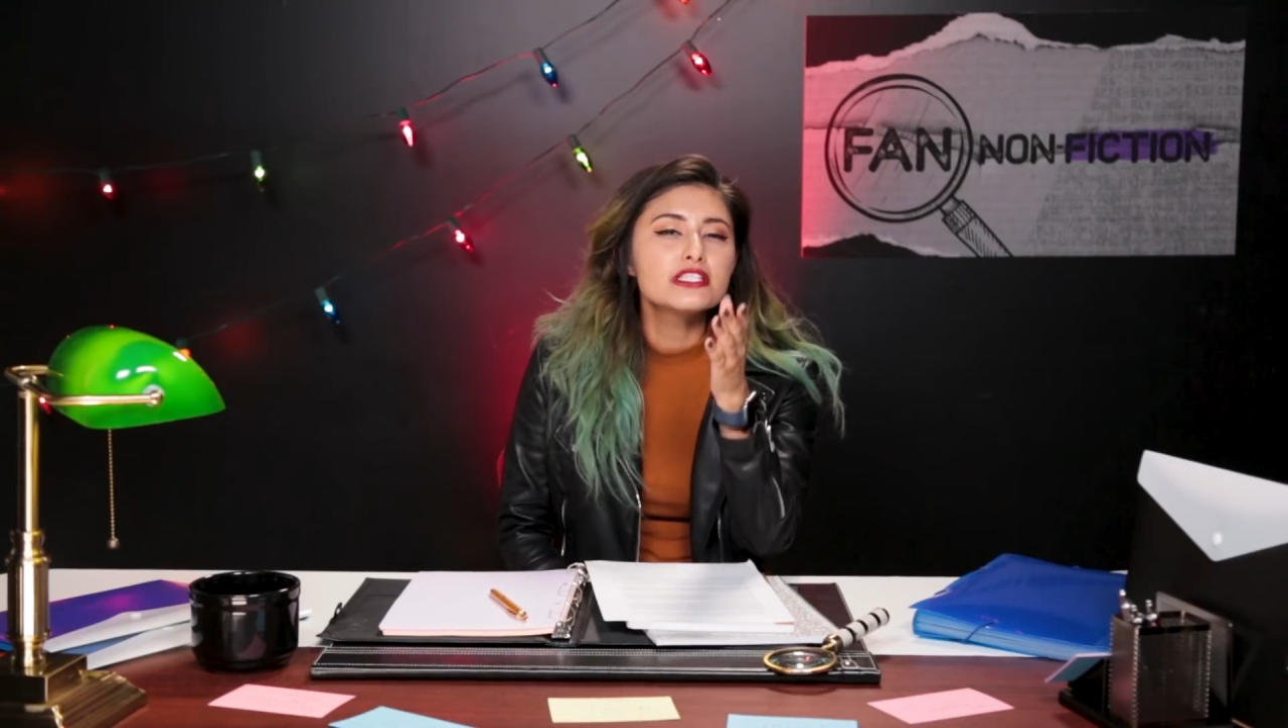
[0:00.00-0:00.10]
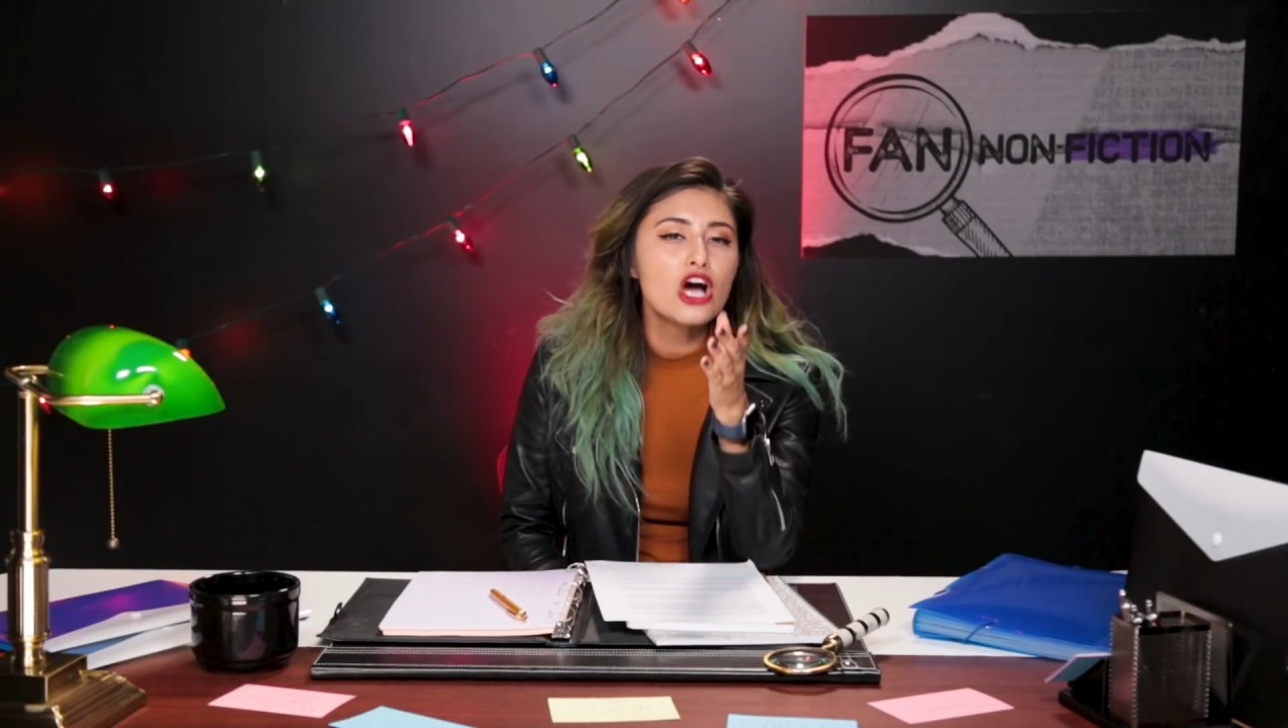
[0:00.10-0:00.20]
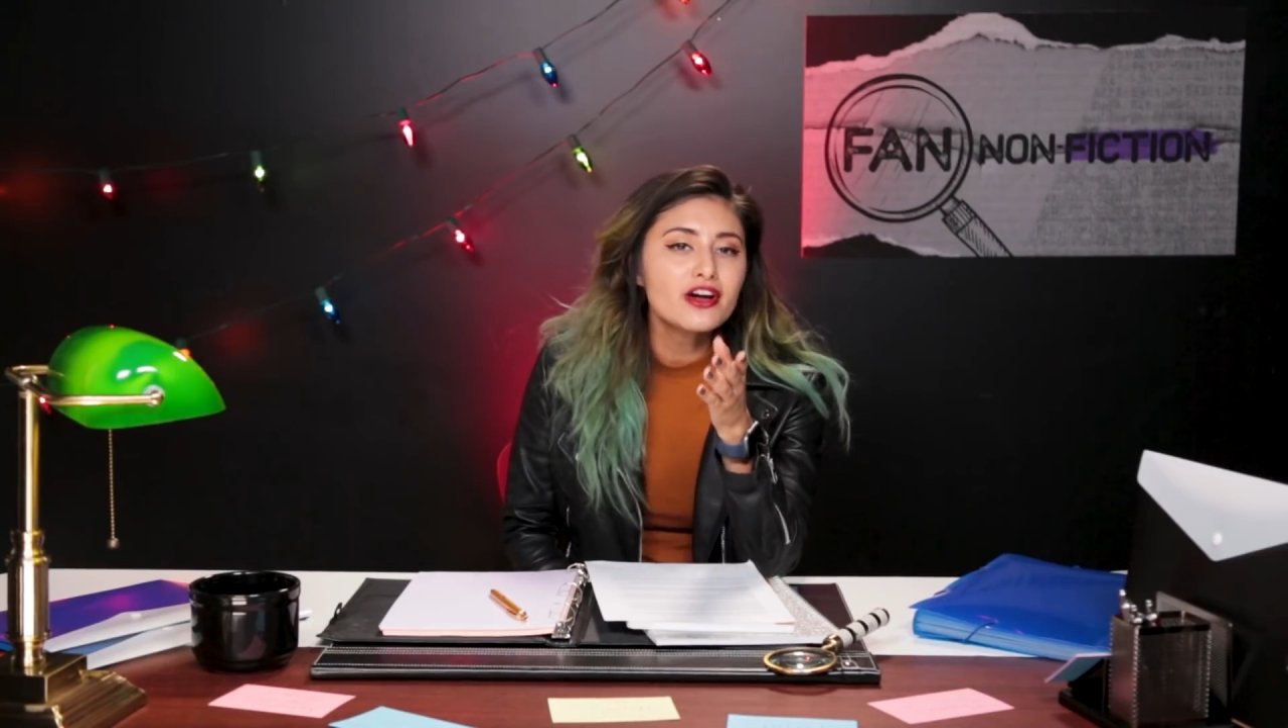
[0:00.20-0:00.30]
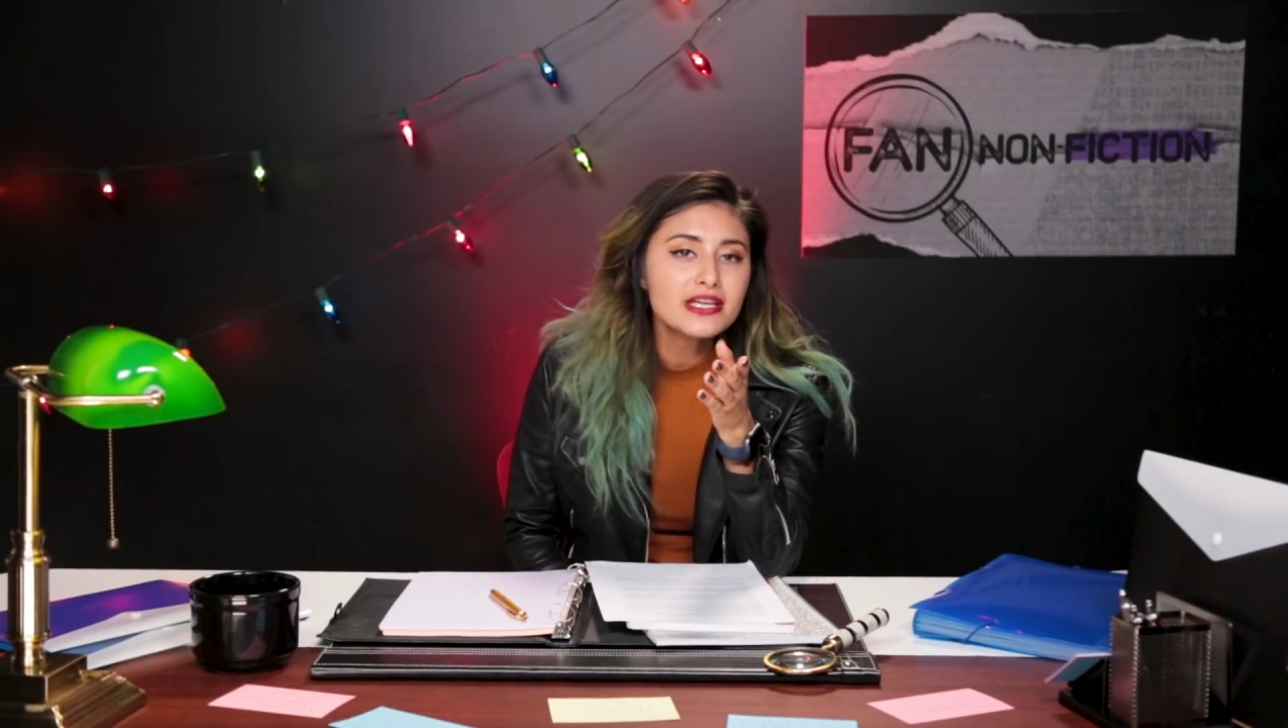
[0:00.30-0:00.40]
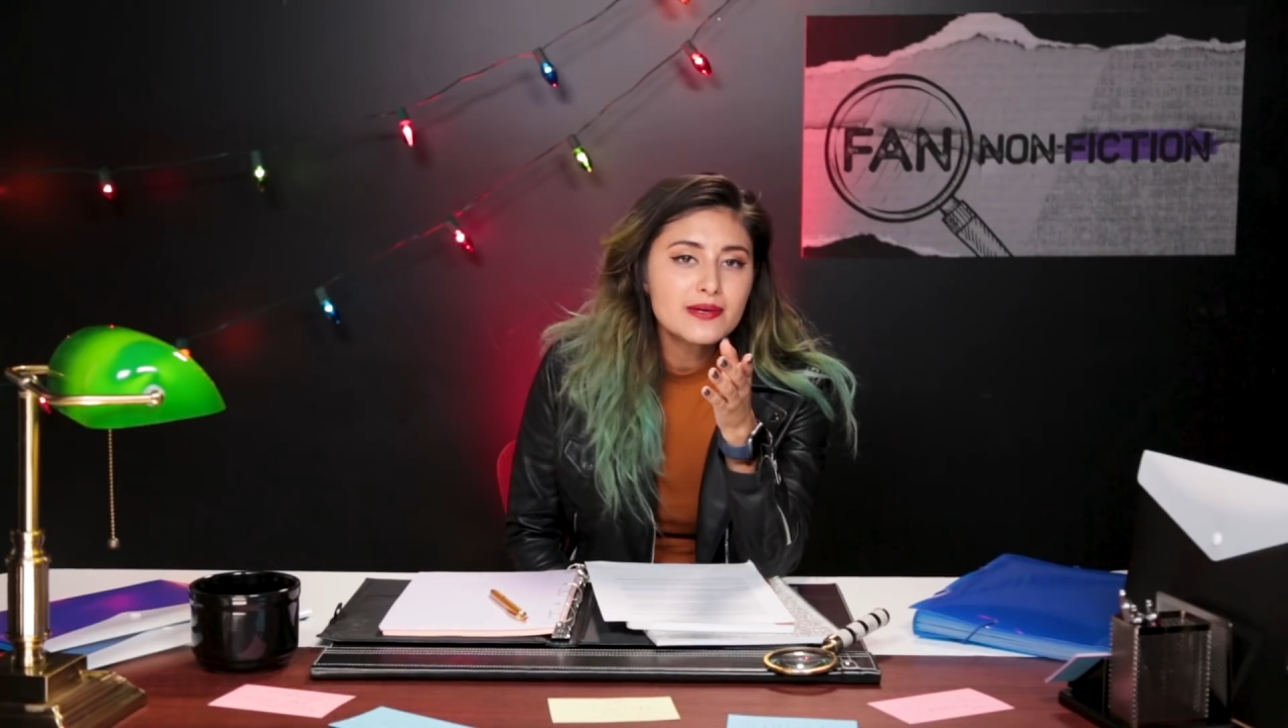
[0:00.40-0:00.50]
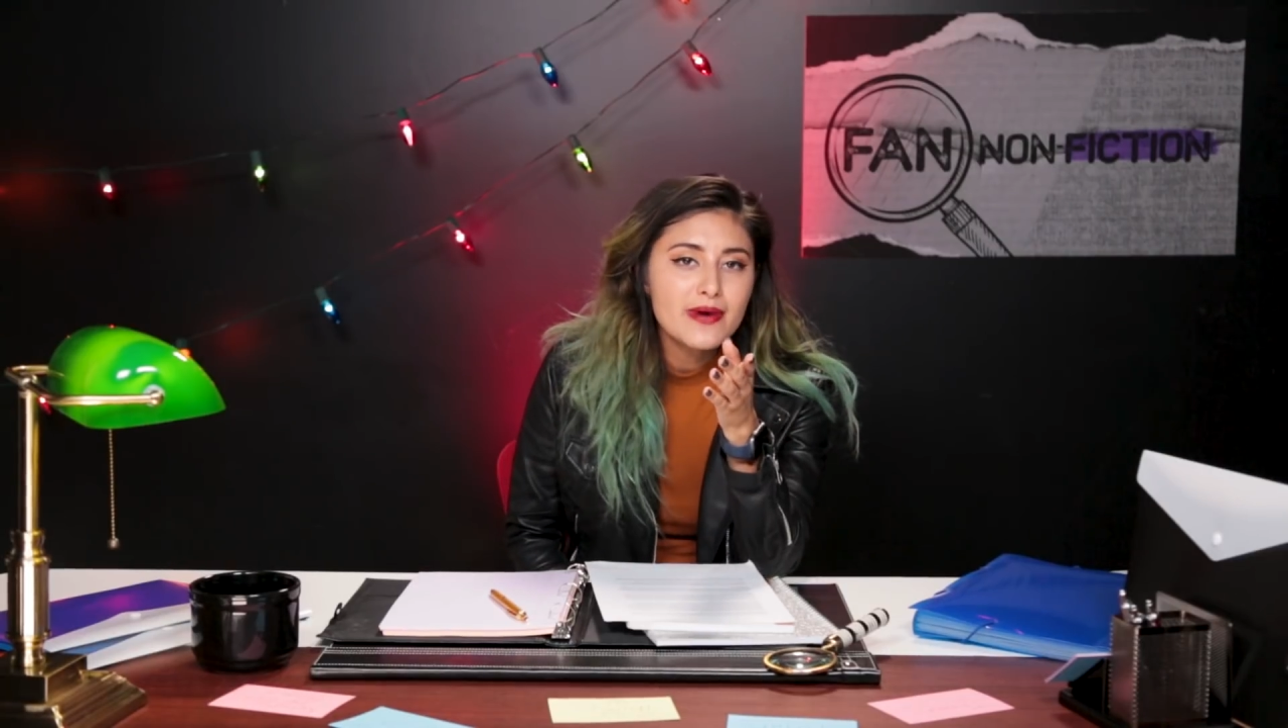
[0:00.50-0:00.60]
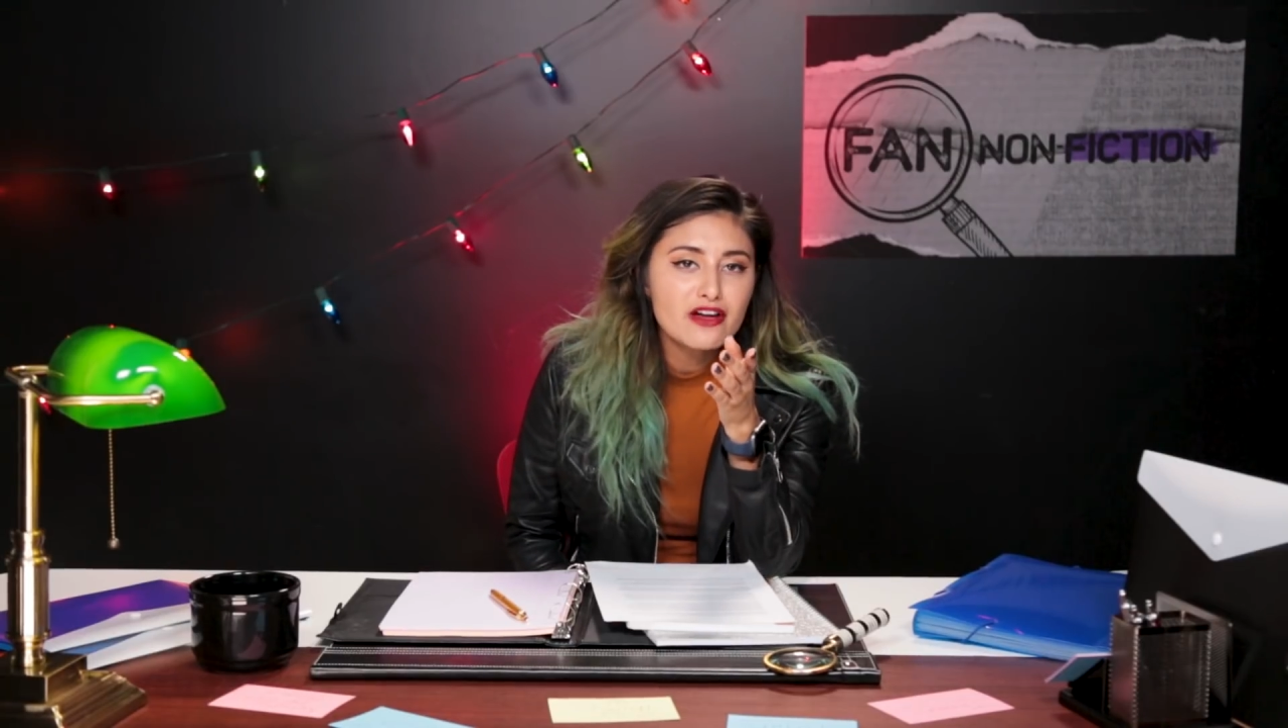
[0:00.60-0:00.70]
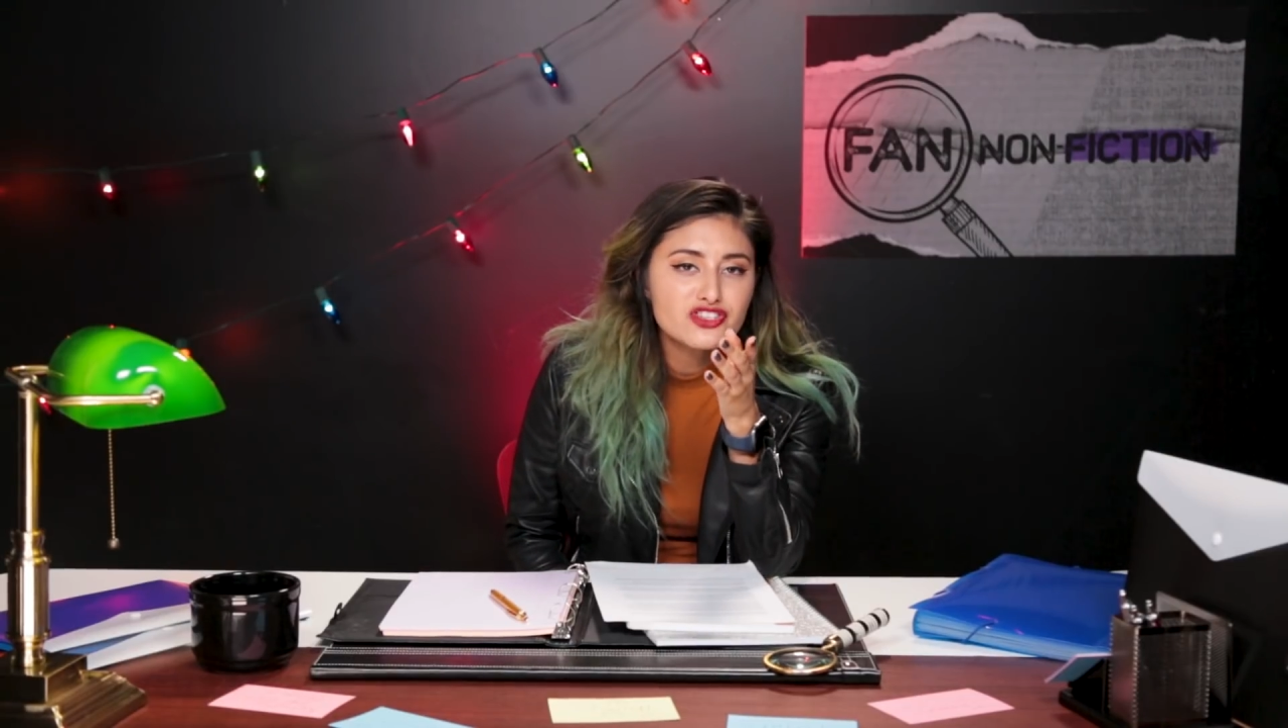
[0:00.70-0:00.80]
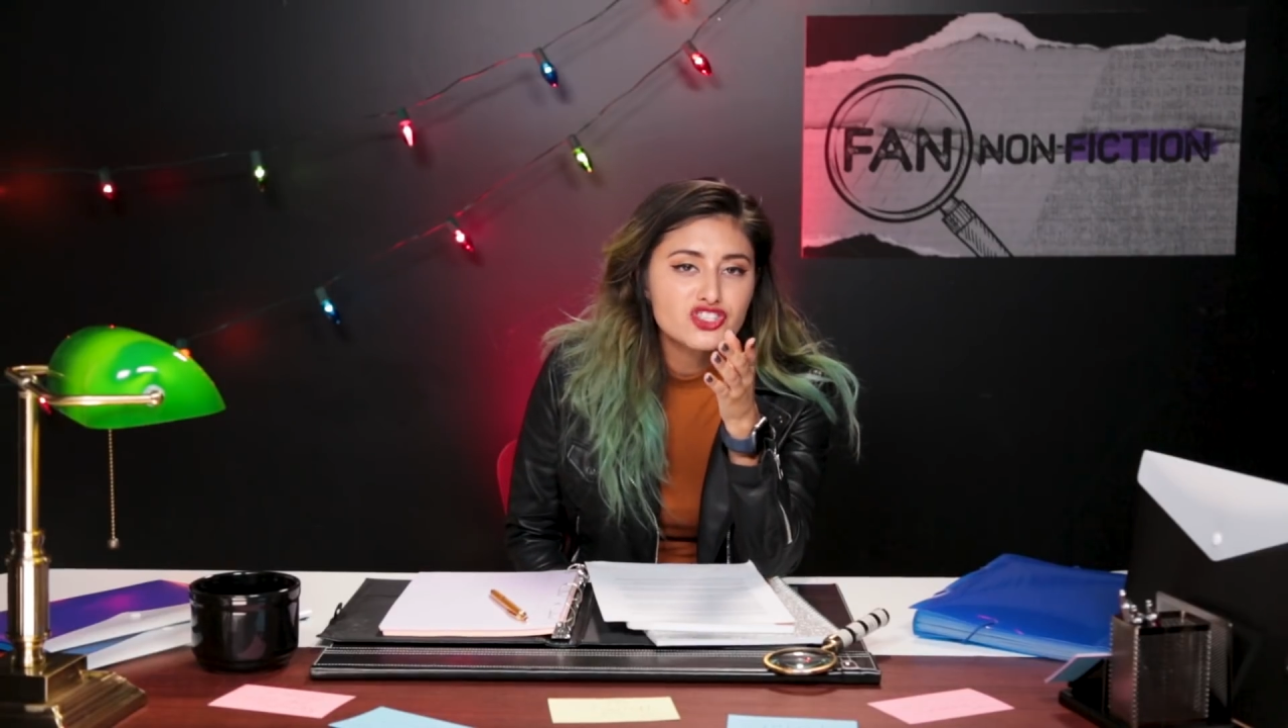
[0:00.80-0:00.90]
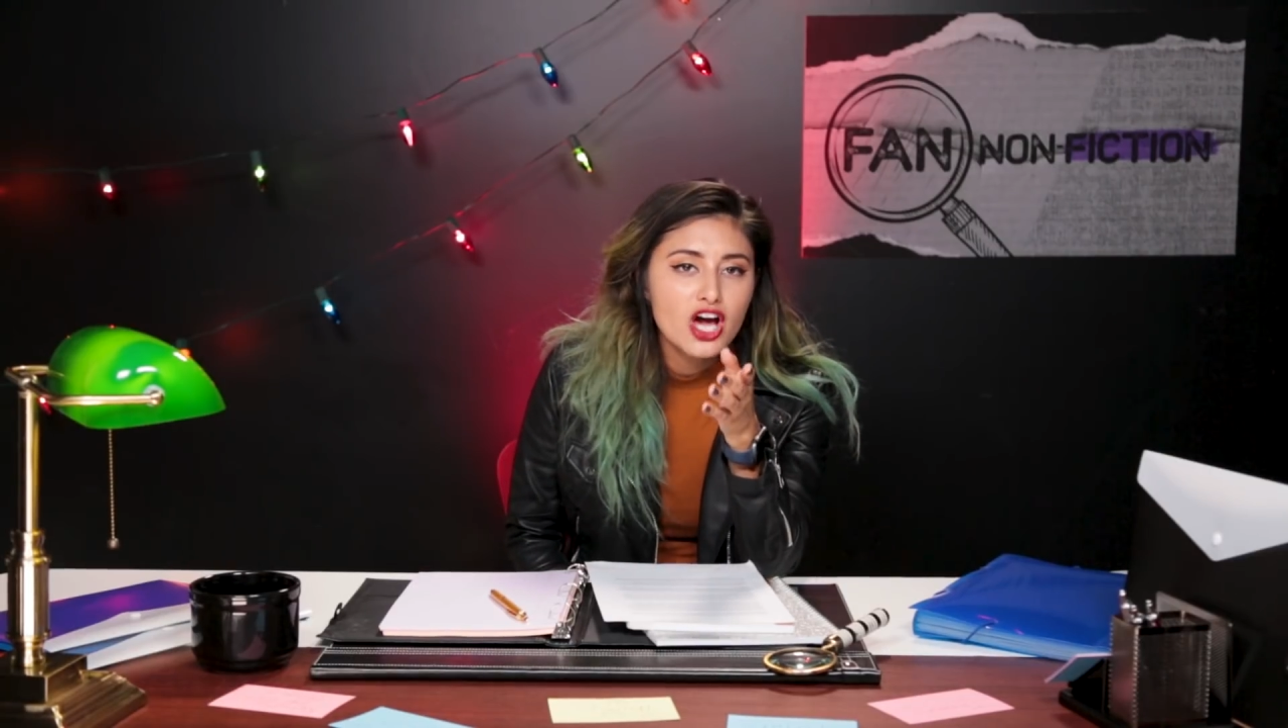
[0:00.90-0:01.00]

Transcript: talking about his